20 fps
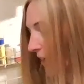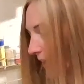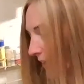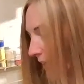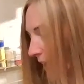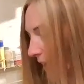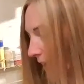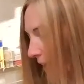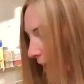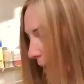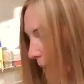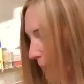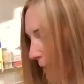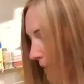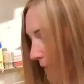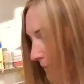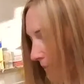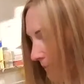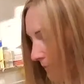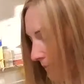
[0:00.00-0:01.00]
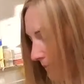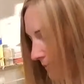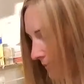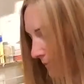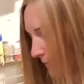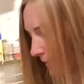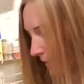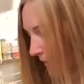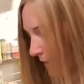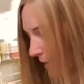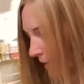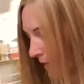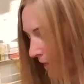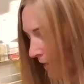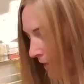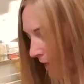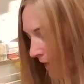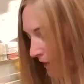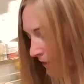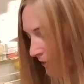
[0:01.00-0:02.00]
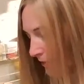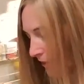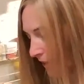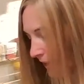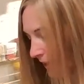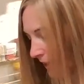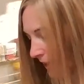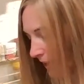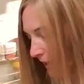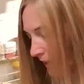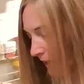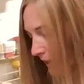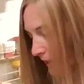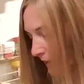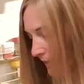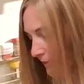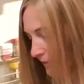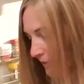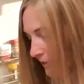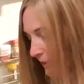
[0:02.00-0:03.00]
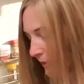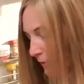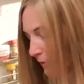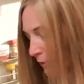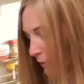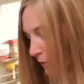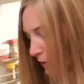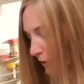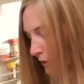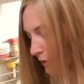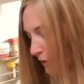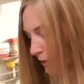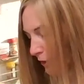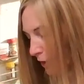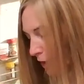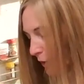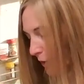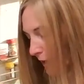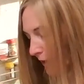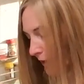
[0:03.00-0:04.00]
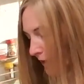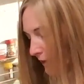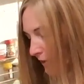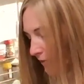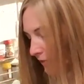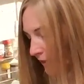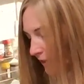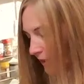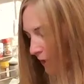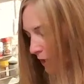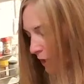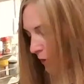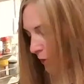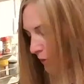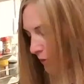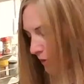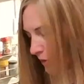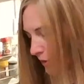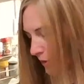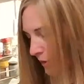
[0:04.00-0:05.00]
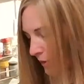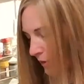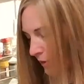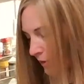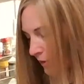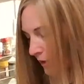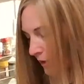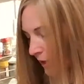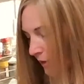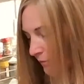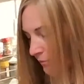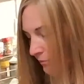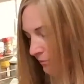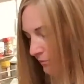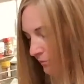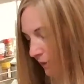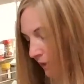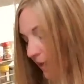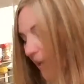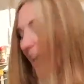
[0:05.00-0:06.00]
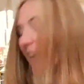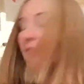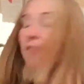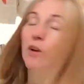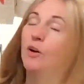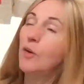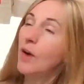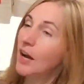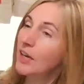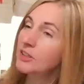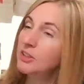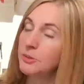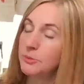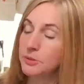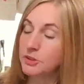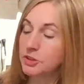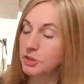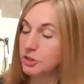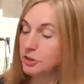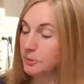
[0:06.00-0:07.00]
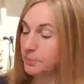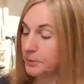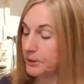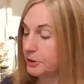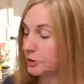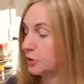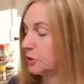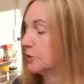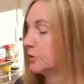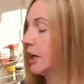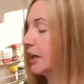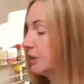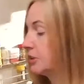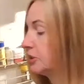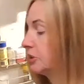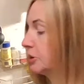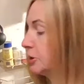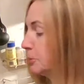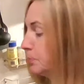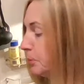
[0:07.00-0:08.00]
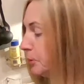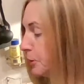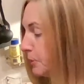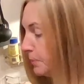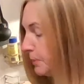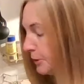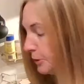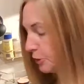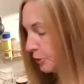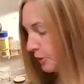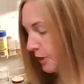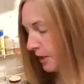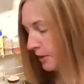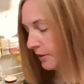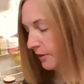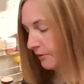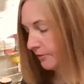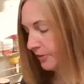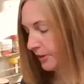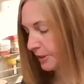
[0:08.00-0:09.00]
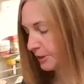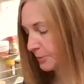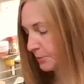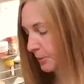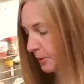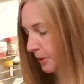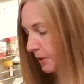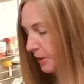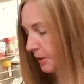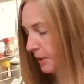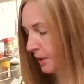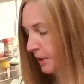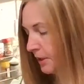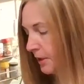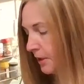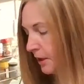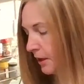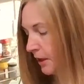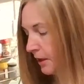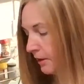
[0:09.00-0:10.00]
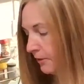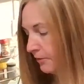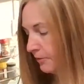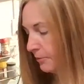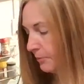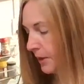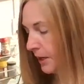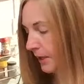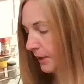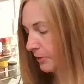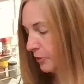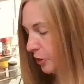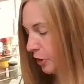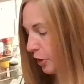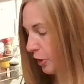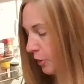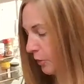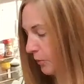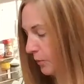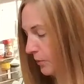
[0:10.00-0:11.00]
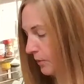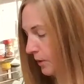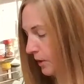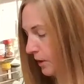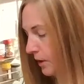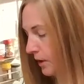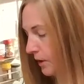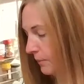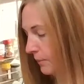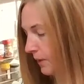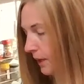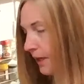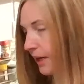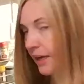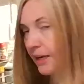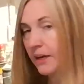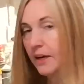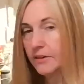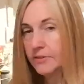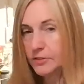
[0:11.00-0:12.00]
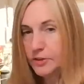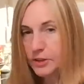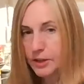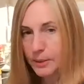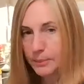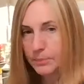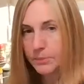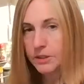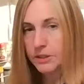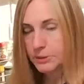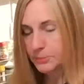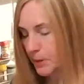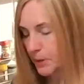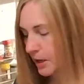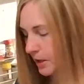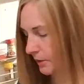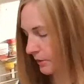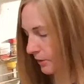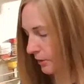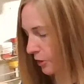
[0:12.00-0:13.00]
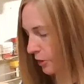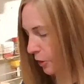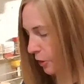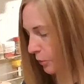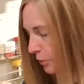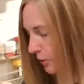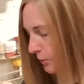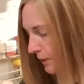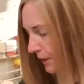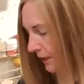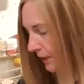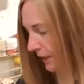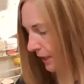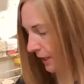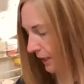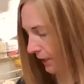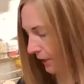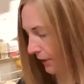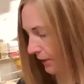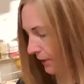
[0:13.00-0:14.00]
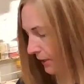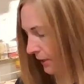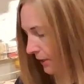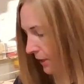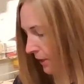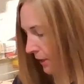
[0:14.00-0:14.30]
I've had that happen. It's funny. Several years ago, I did a video, and no, actually, it was just a picture. I just put a picture out on Facebook of my doe, and I covered up the spot, with my gun.